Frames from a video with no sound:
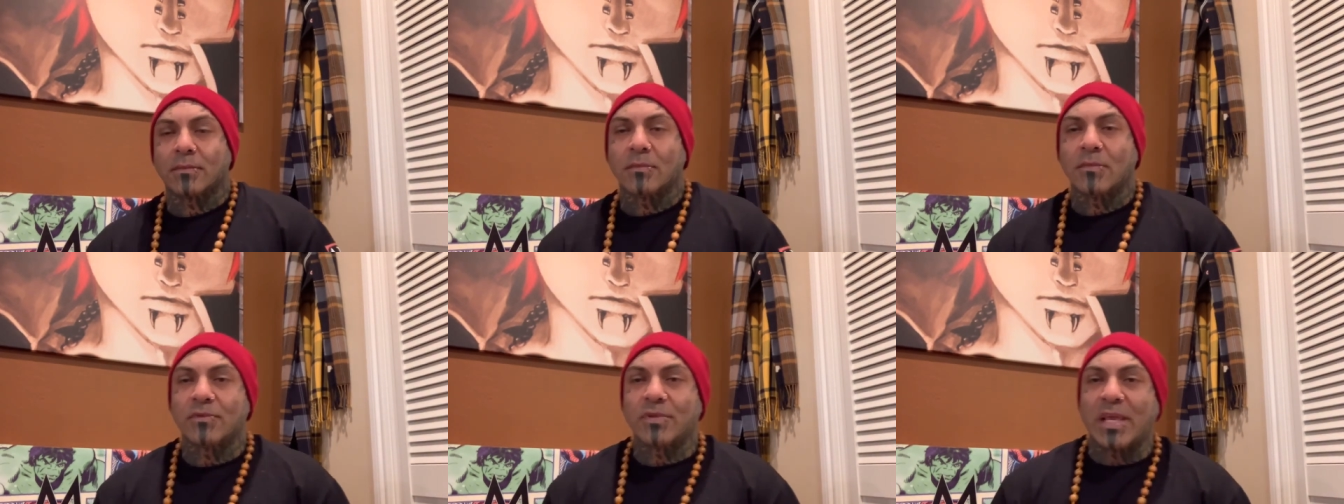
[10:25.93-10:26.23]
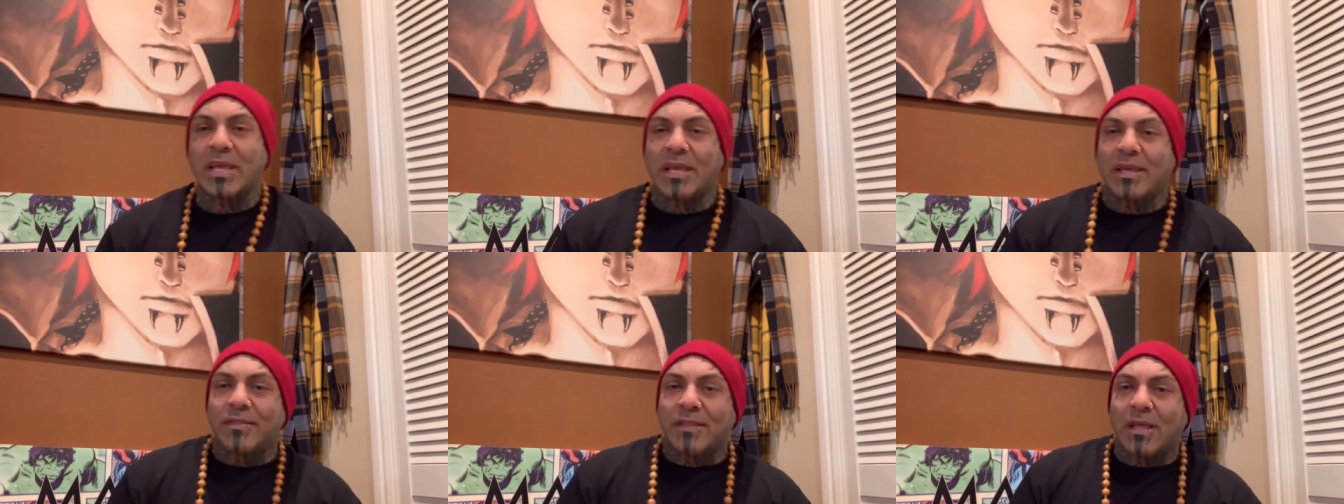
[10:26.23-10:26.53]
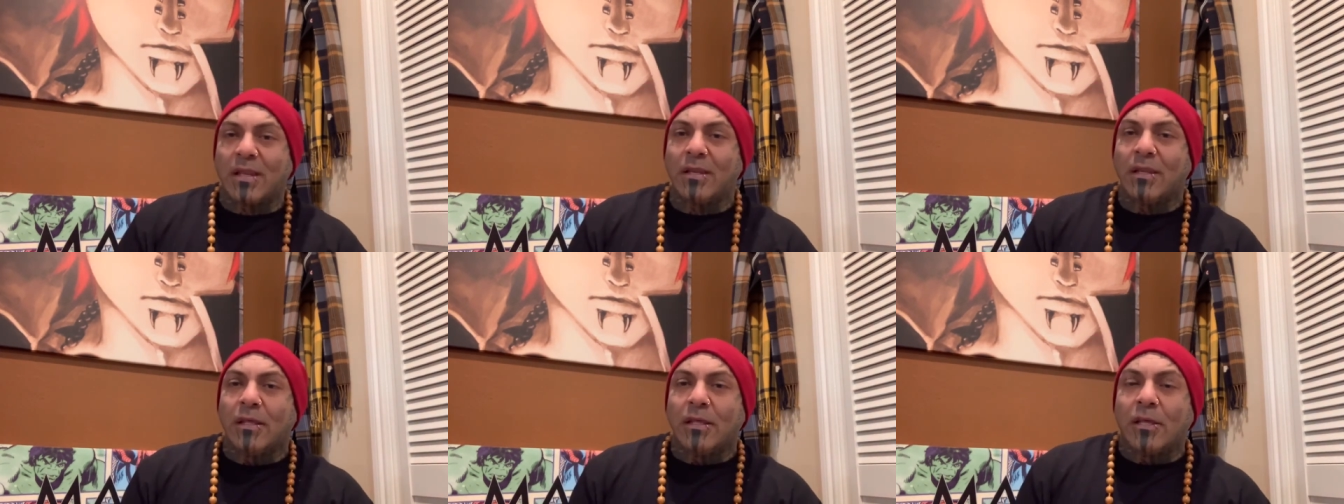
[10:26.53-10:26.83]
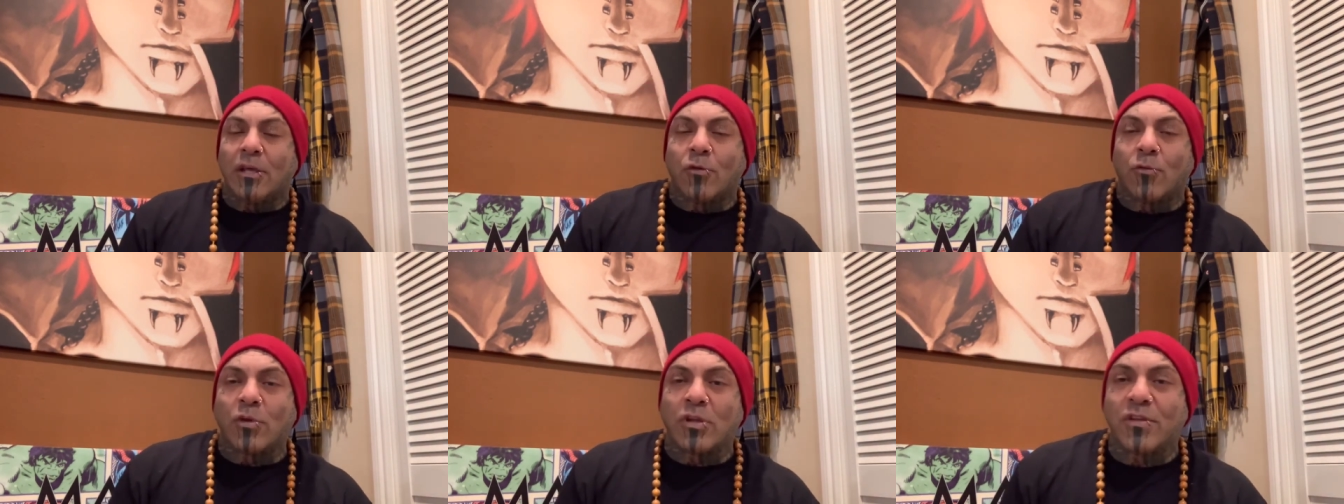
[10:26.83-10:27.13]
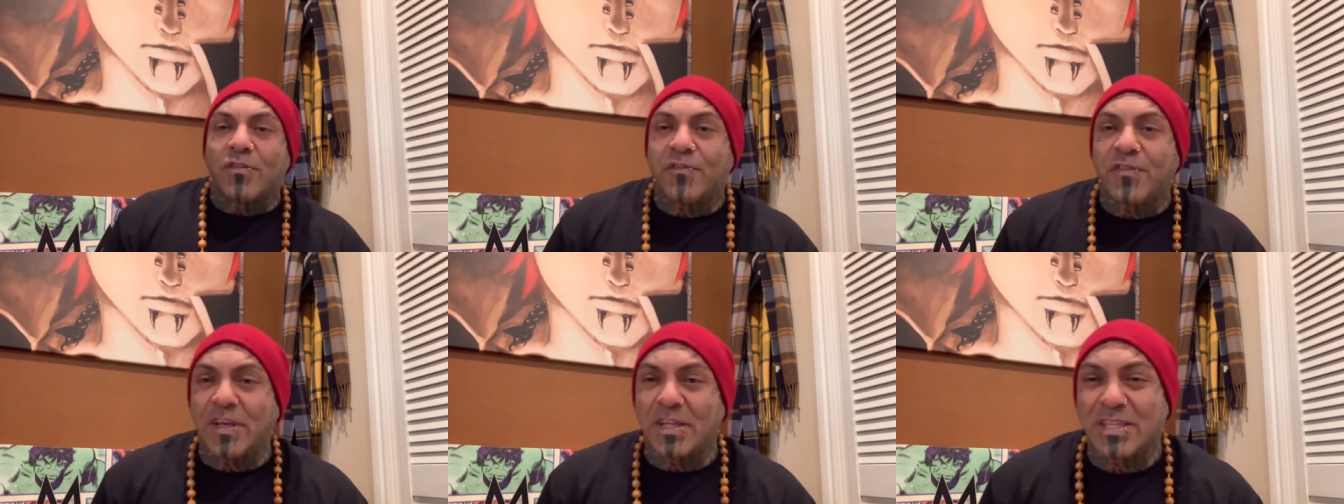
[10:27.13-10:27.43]
Okay, and then when
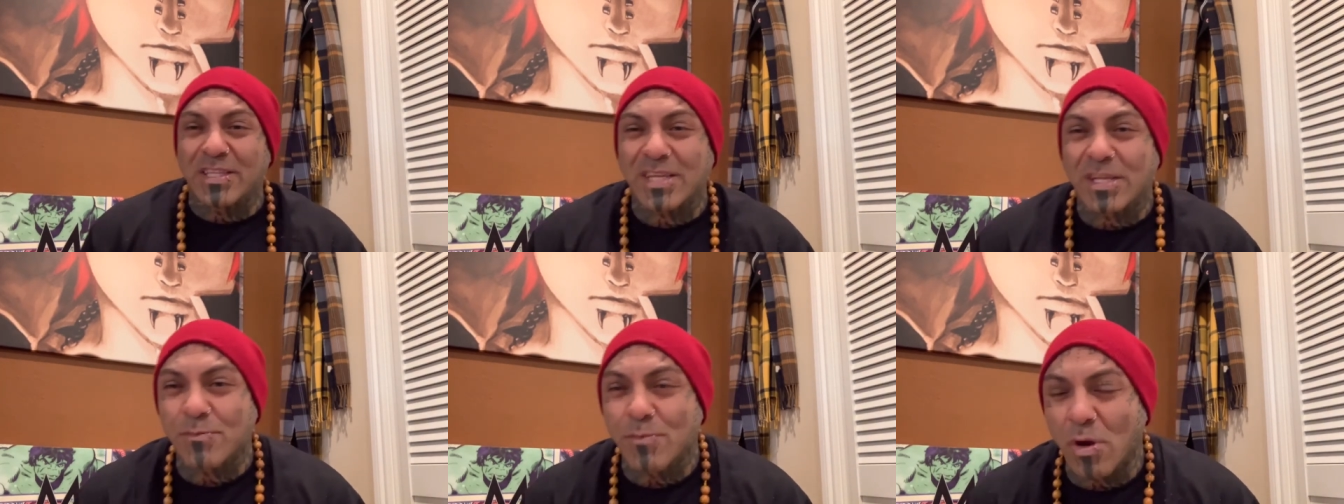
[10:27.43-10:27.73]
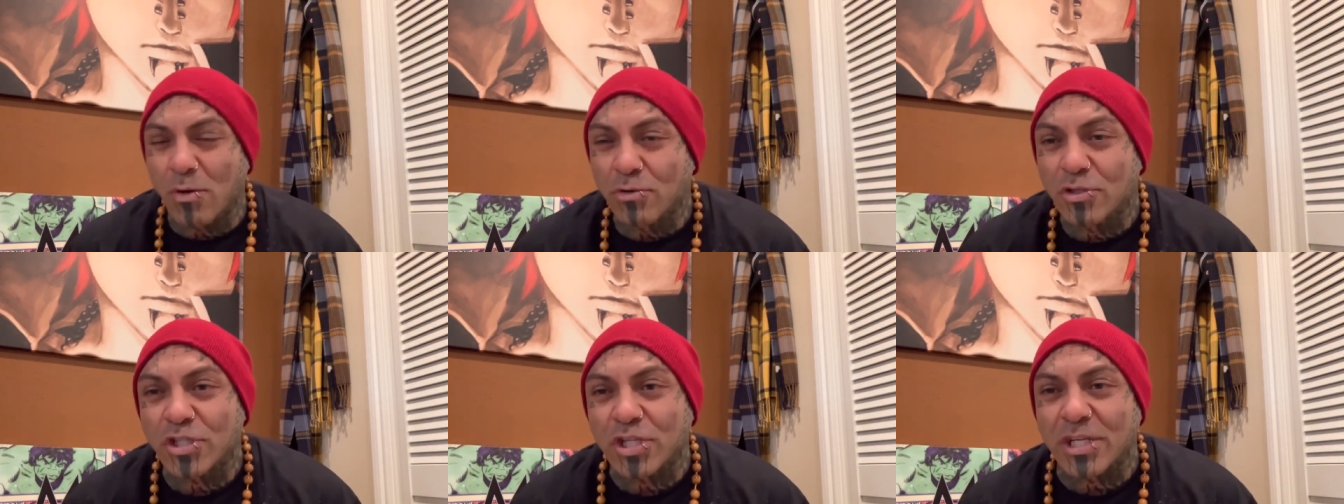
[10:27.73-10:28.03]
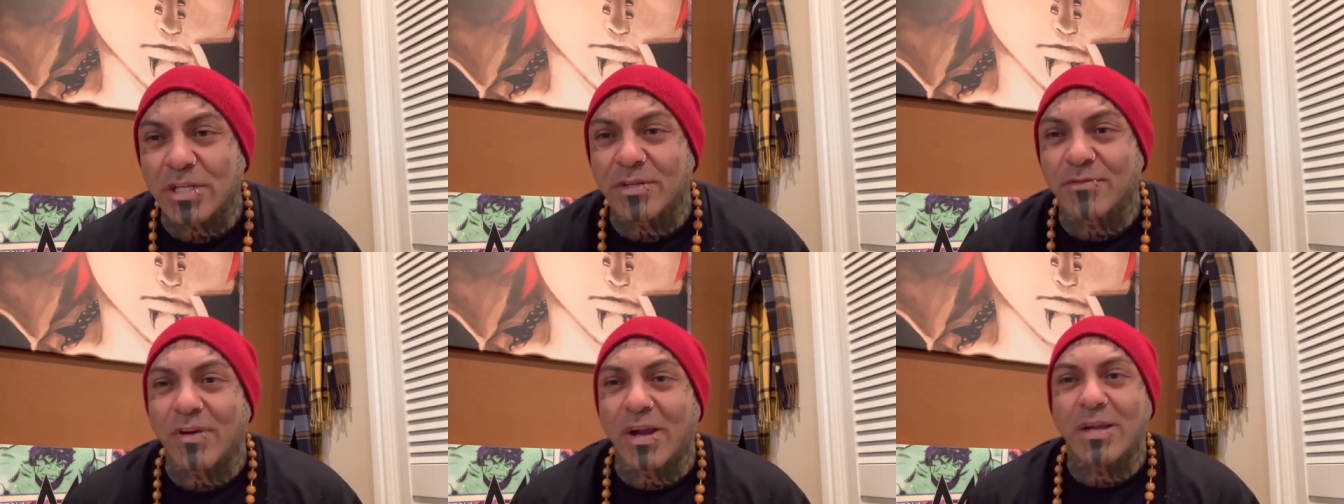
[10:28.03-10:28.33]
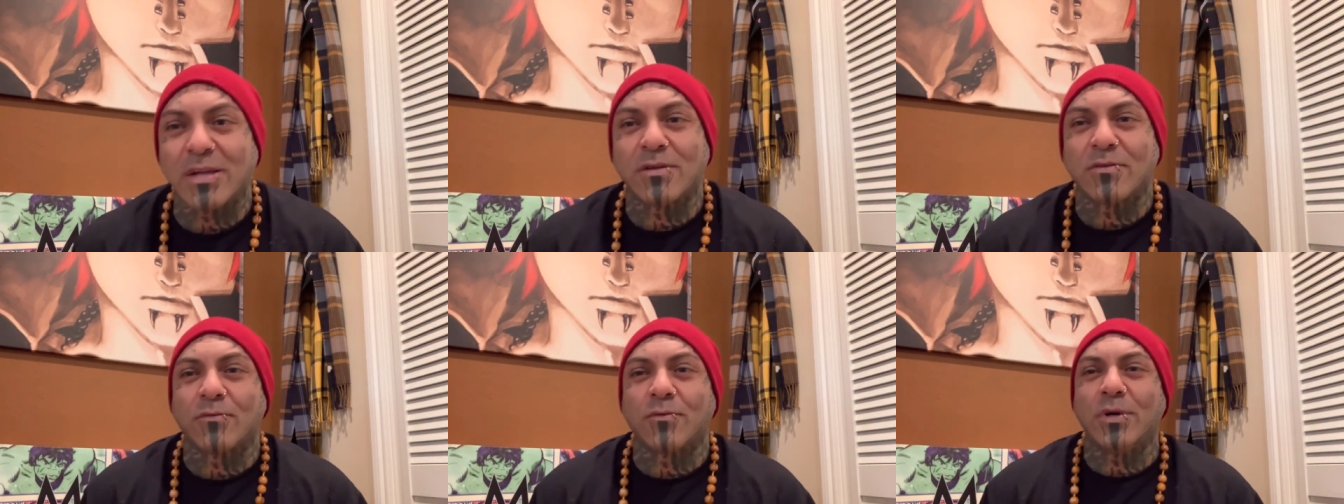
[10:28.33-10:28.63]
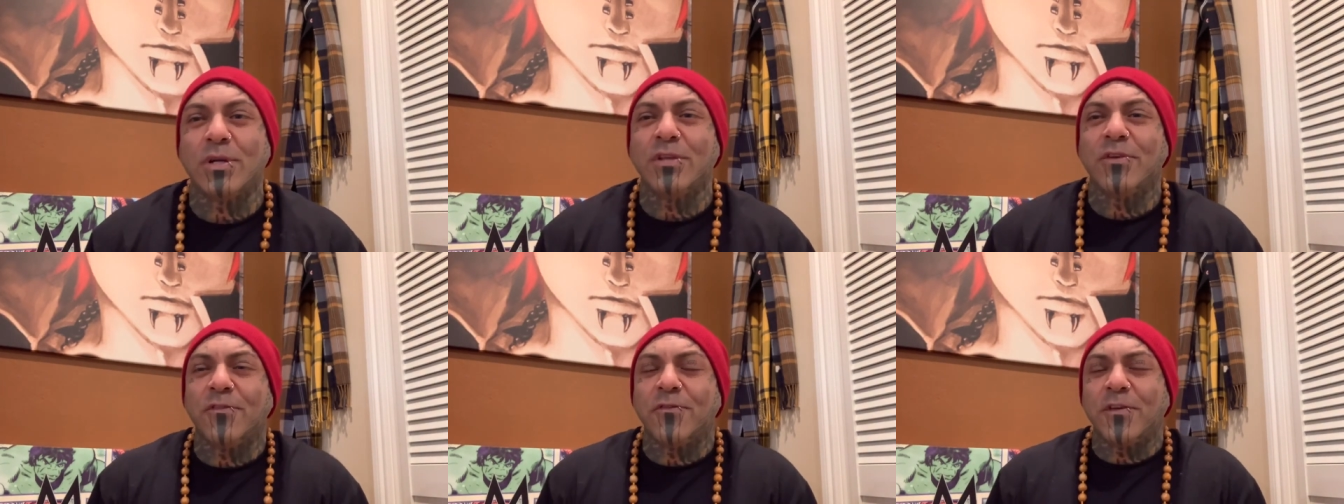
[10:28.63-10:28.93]
you feel an emotion, right?
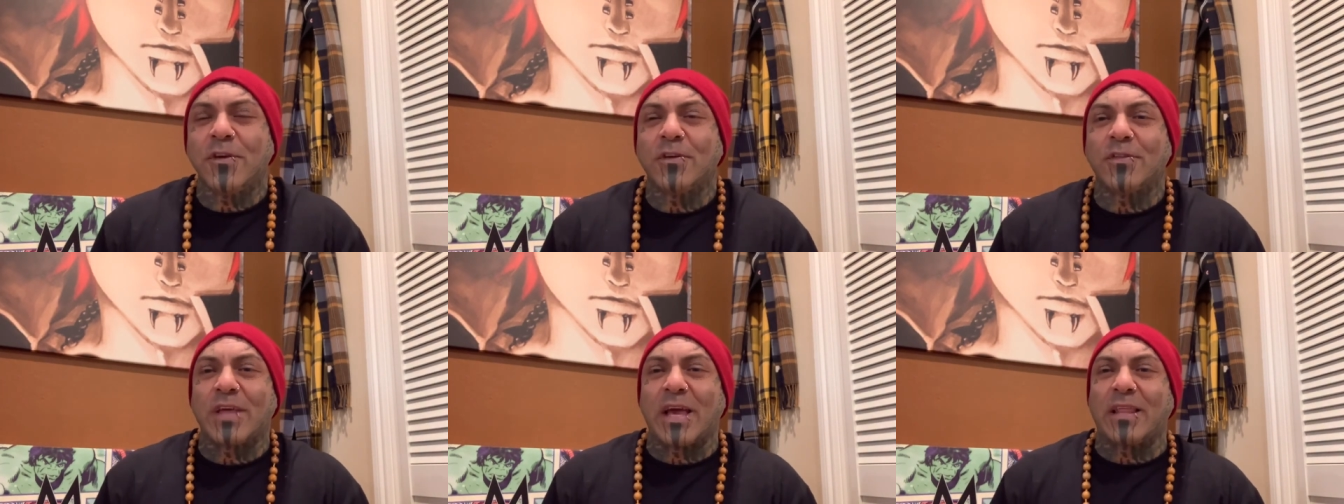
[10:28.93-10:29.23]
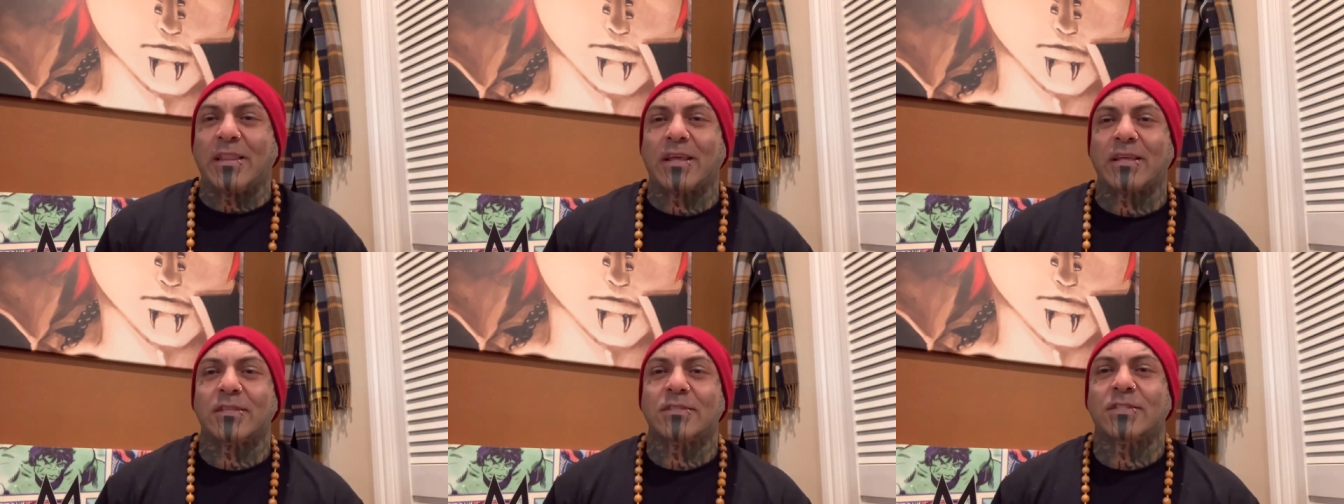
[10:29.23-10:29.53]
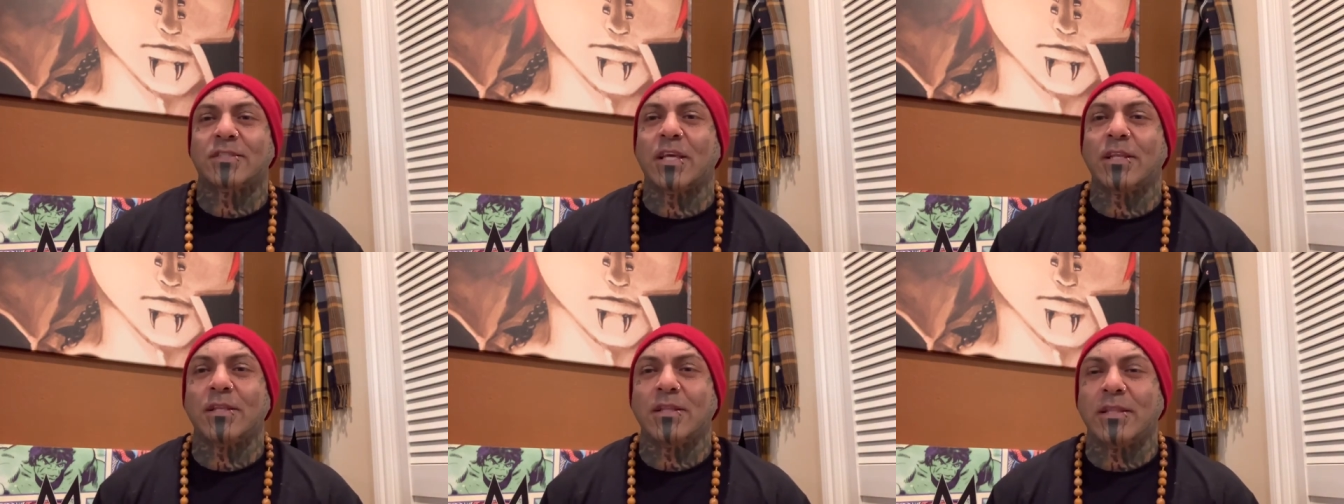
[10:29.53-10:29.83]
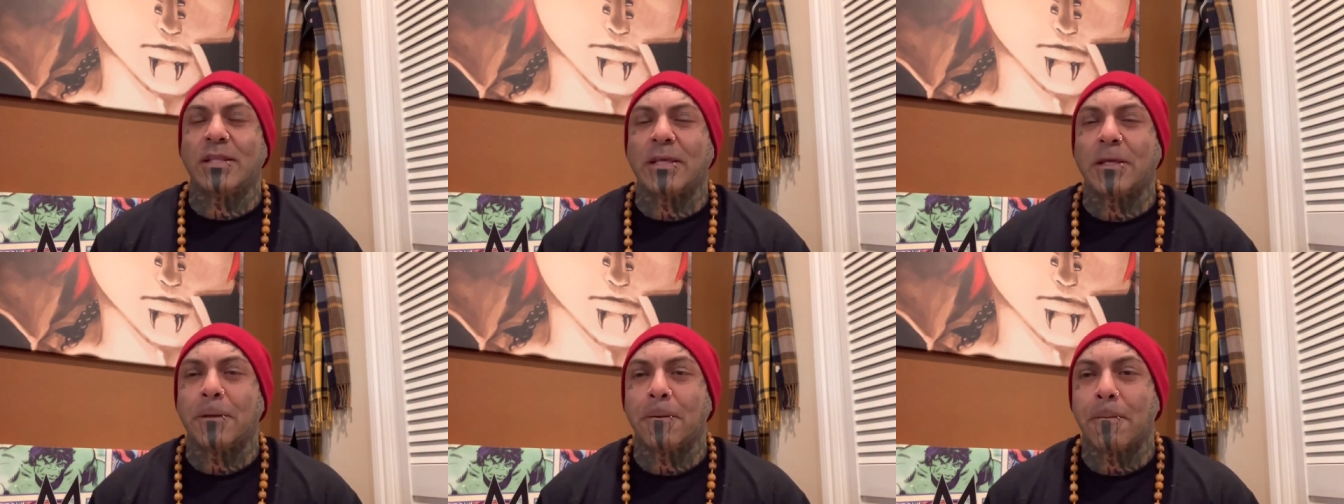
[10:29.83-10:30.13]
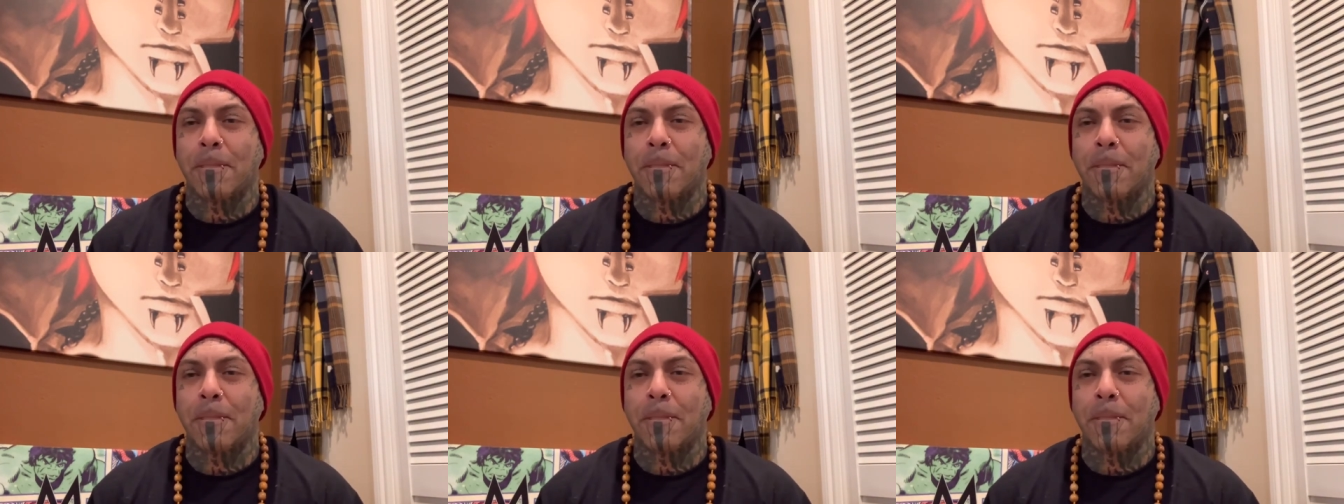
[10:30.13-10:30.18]
Where do you feel that? Like suddenly.